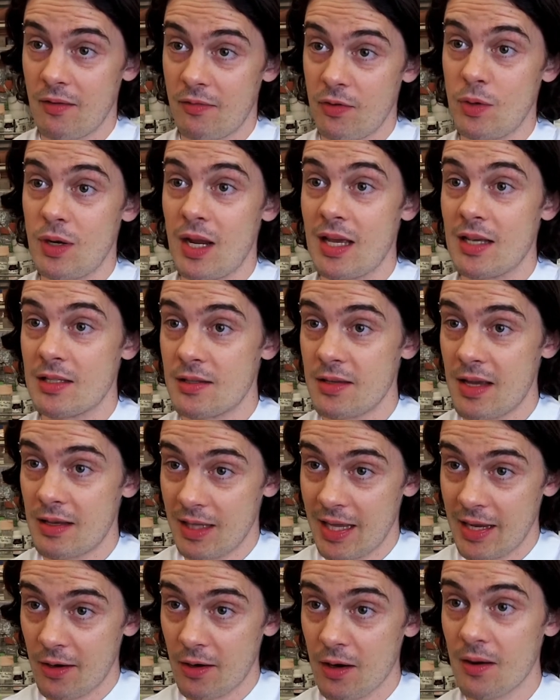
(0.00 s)
a few days
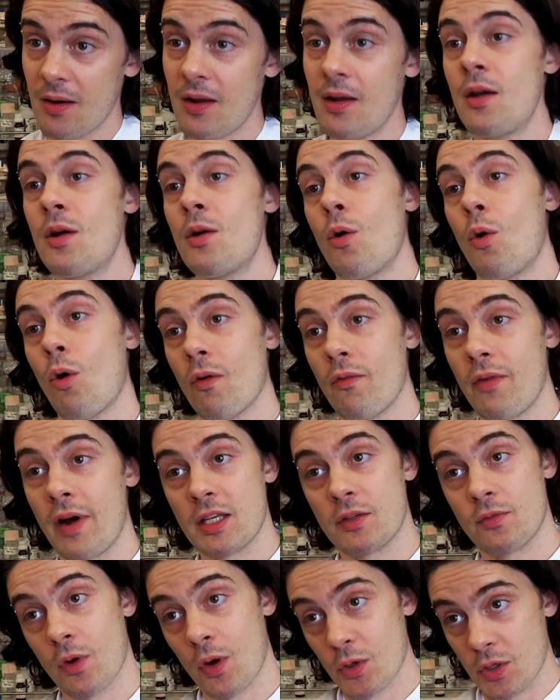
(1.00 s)
later, or
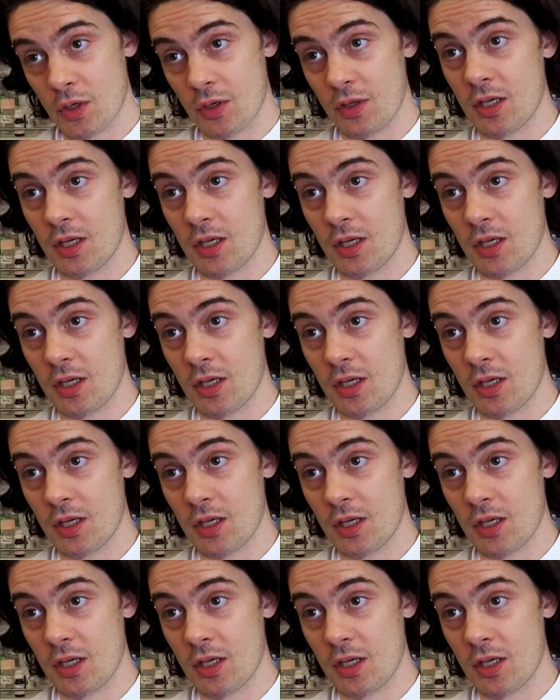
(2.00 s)
vice versa.